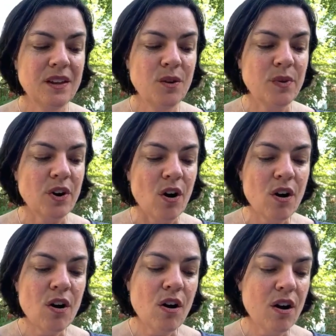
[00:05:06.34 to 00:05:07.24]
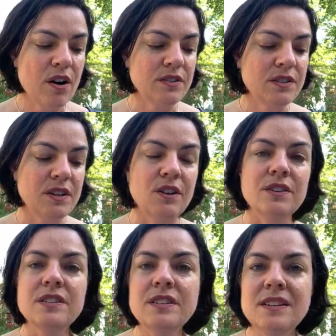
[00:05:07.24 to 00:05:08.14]
when our hearts and our
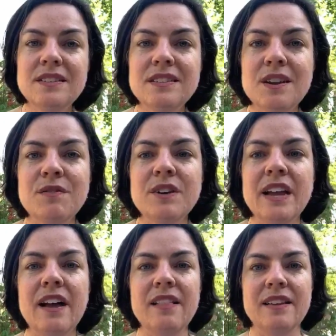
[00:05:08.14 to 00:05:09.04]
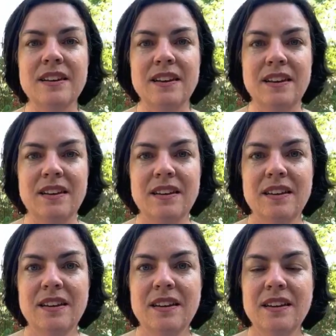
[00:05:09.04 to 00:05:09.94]
sense of reality
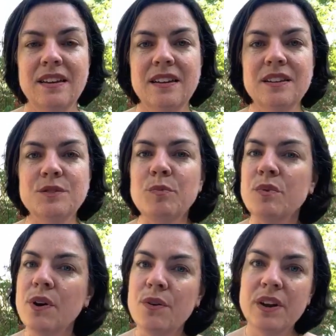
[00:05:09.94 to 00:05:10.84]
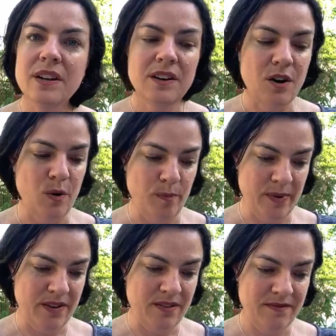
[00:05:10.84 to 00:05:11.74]
is broken
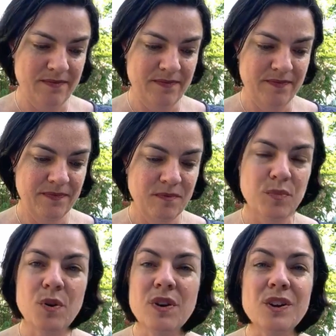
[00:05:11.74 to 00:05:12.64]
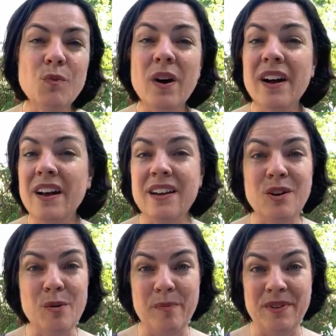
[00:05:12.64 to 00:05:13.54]
open, broken wide
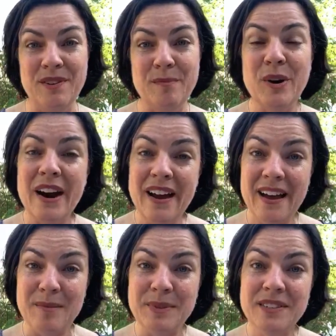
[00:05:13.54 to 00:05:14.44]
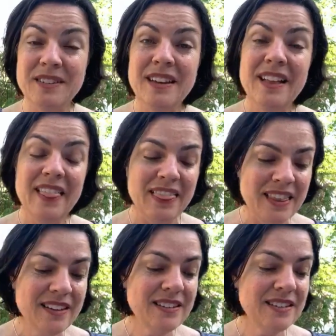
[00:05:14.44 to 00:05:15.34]
open, perhaps
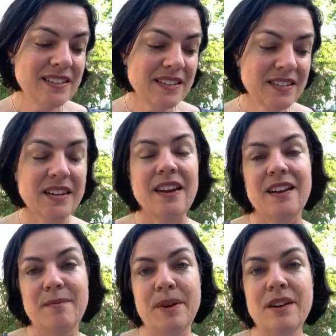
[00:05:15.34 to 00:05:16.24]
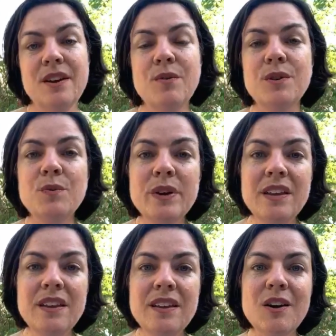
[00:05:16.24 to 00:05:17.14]
this is the time when
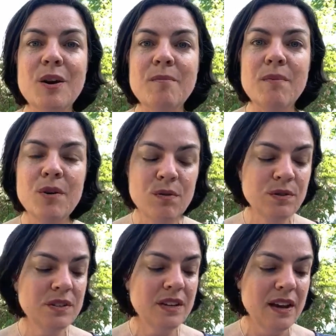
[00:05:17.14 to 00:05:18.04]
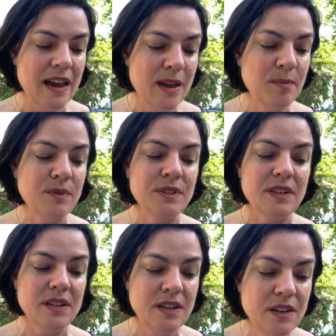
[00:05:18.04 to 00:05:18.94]
we are most able to
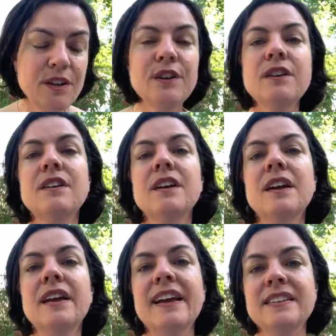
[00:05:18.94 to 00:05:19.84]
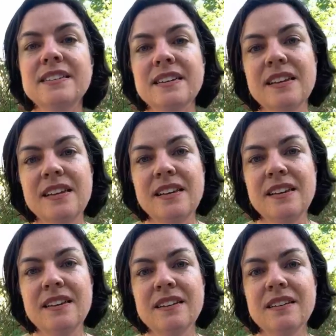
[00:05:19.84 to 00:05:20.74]
hear and to
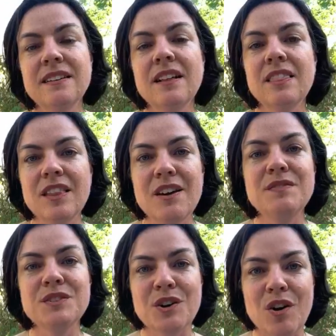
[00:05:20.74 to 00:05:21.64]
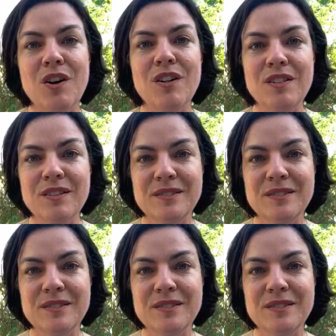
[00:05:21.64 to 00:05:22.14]
heed love's call.